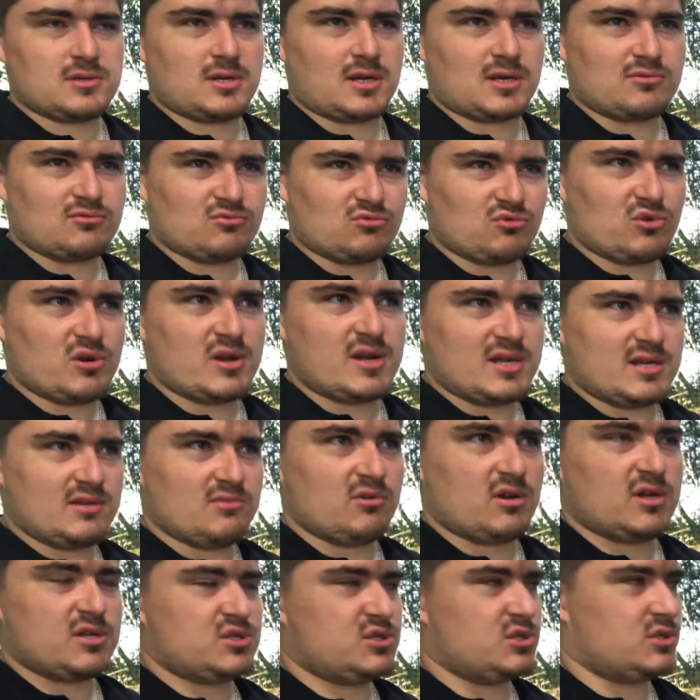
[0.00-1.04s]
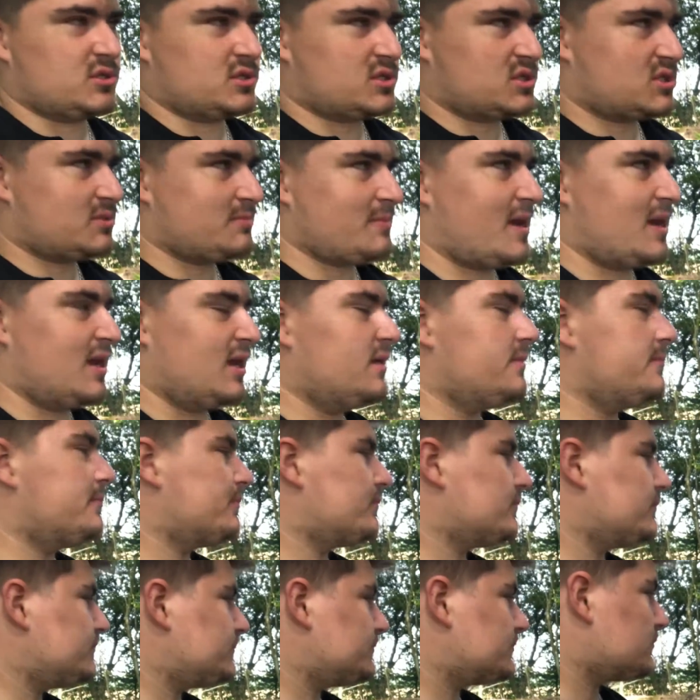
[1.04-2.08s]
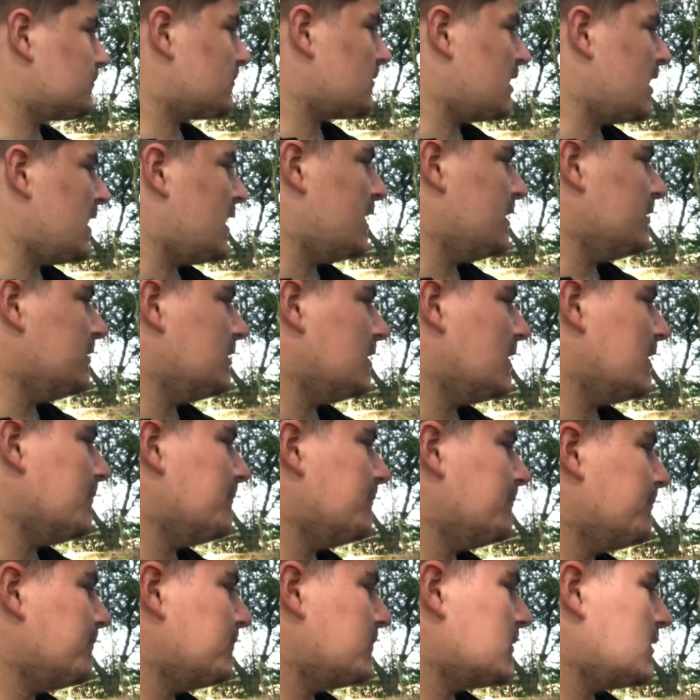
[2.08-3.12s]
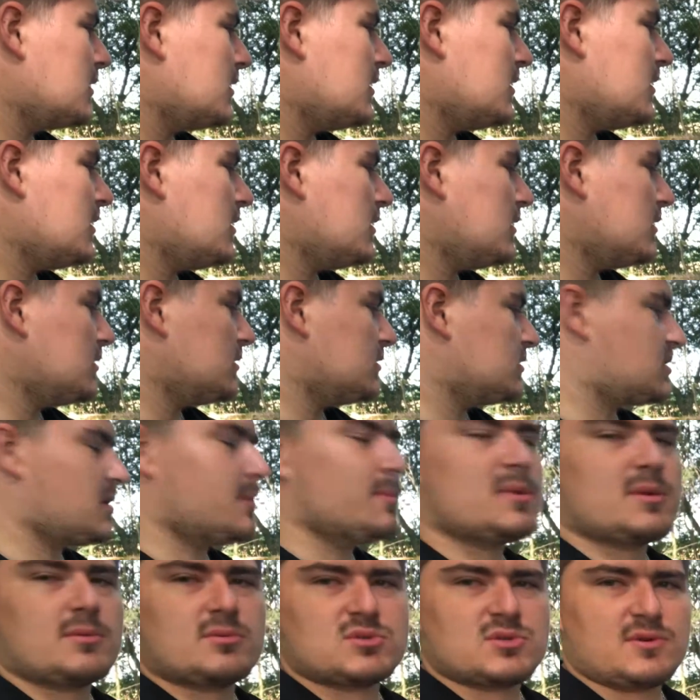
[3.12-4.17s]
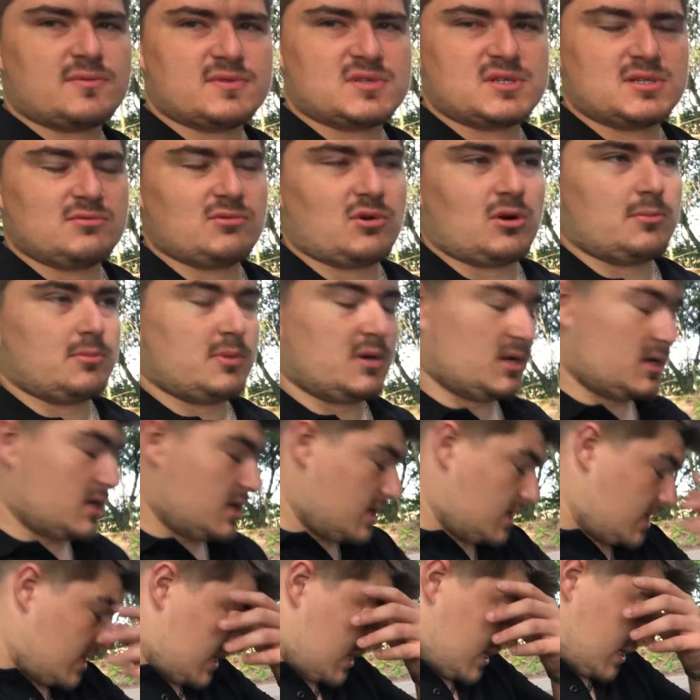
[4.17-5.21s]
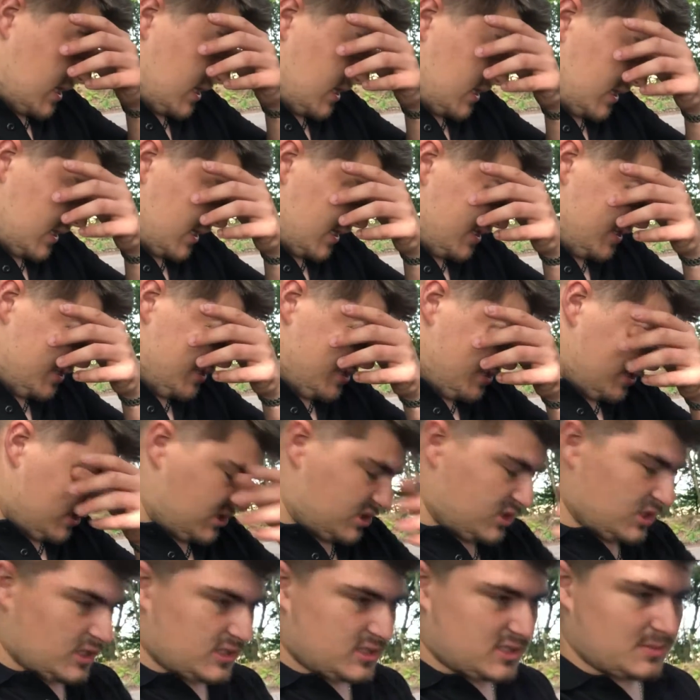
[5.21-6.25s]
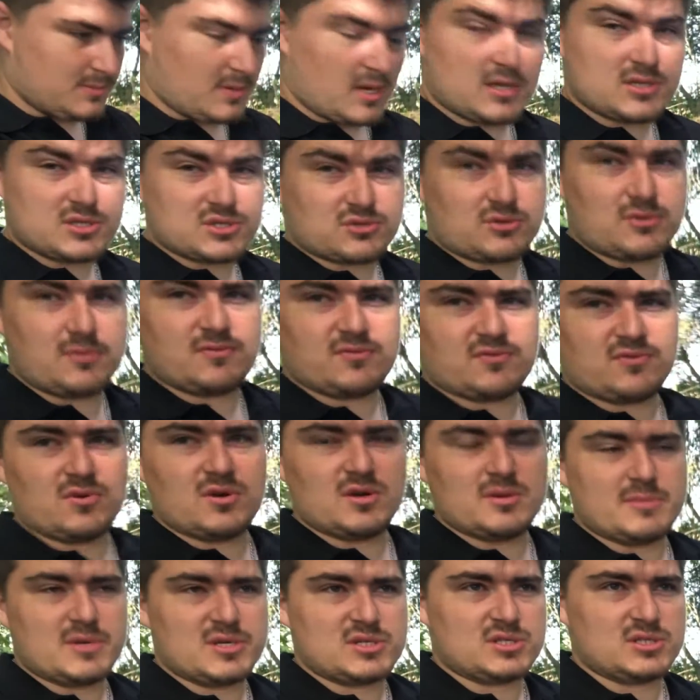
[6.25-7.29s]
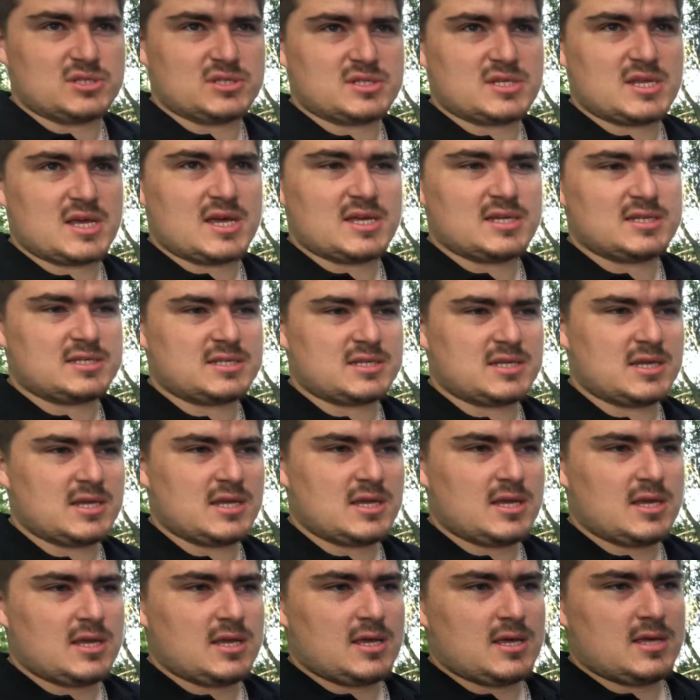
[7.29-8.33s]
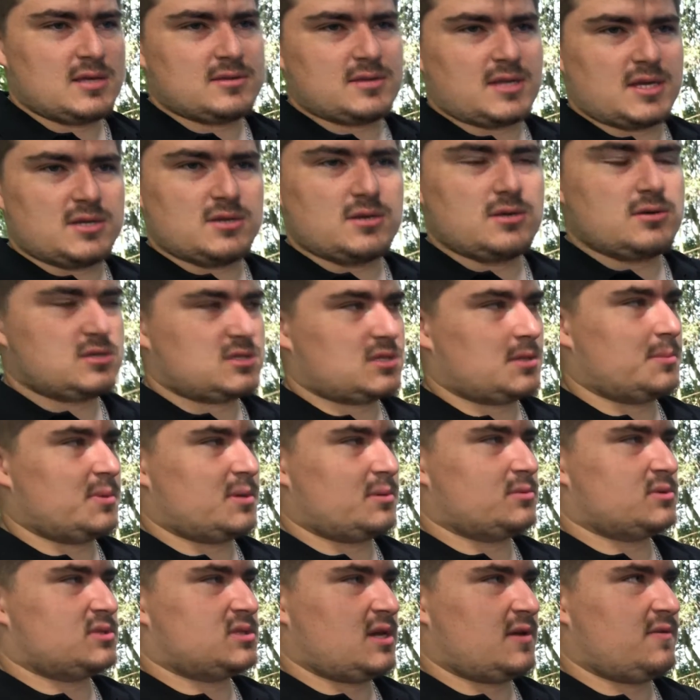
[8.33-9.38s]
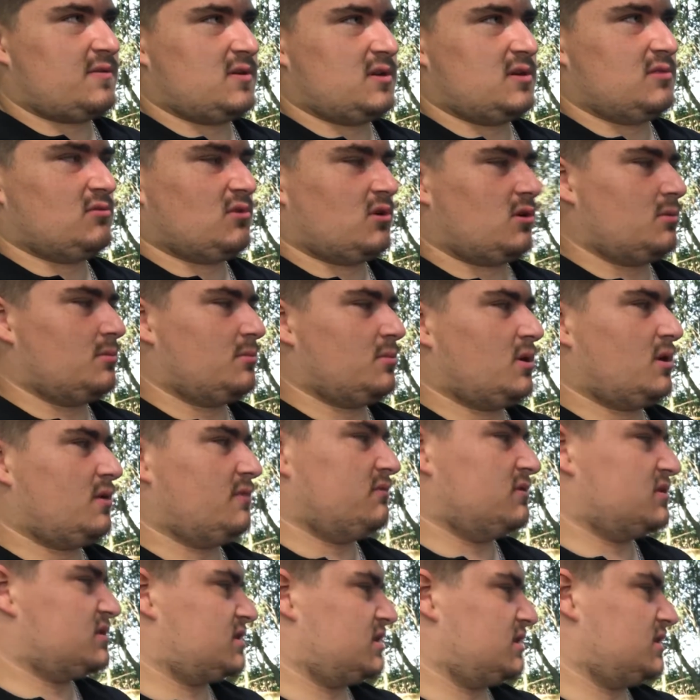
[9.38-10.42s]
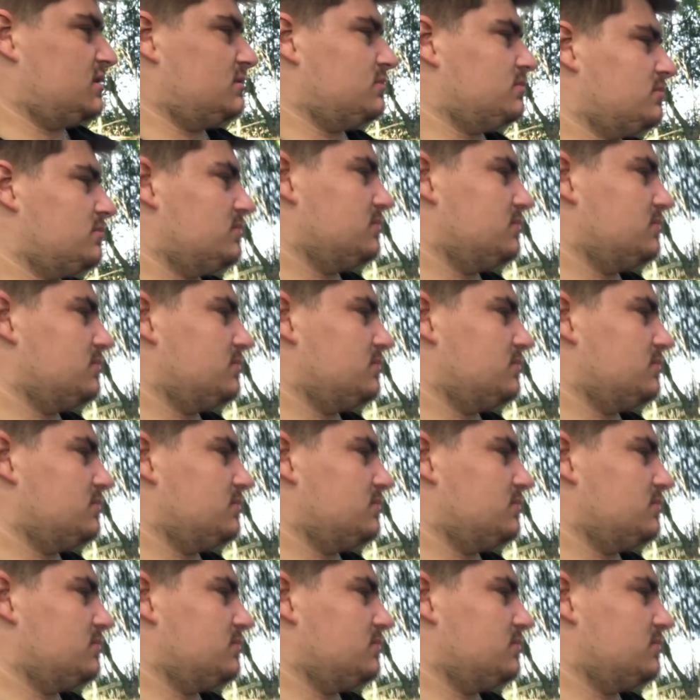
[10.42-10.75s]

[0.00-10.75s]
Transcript: like really rich. You could smell it. And something was obviously wrong, but it just about scrimped through an emissions test. They knew something was definitely wrong, but obviously